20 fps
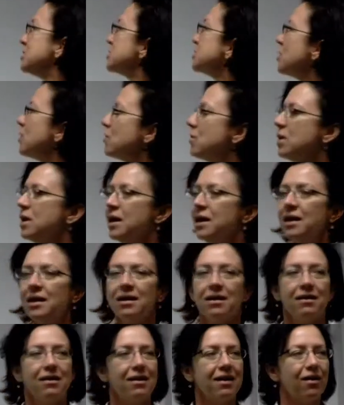So
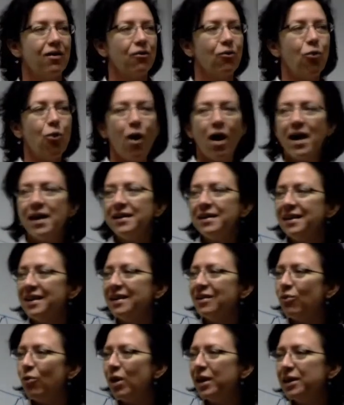what
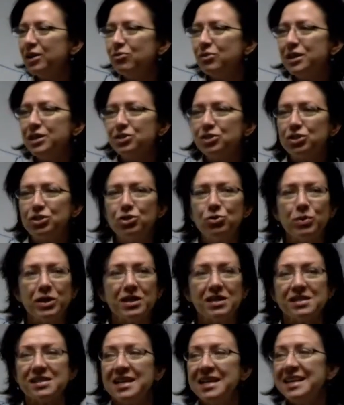do you need to do?
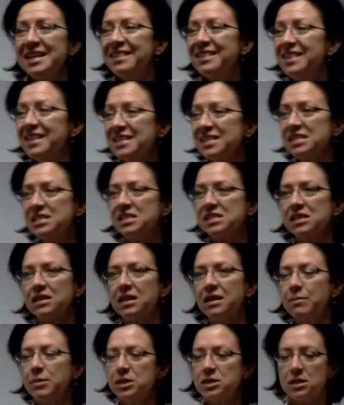Because this is
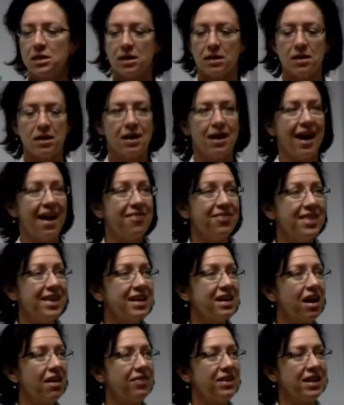limited. And
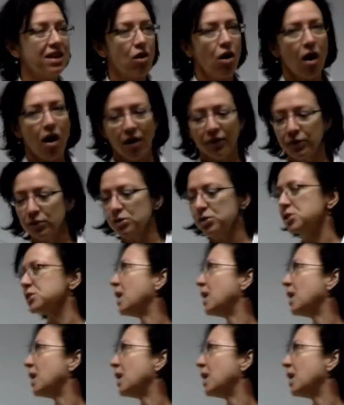then on the other